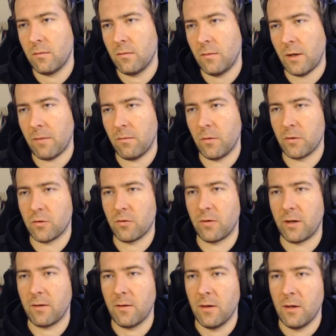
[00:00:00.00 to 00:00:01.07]
Yeah, looks
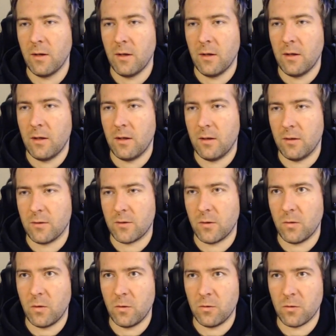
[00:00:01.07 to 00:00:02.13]
correct.
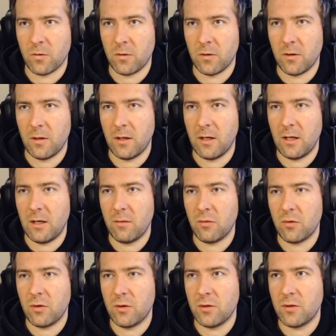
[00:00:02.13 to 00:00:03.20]
So those are the
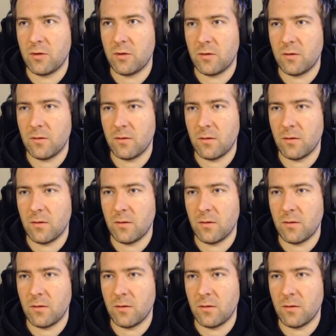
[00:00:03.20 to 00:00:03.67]
neighbors,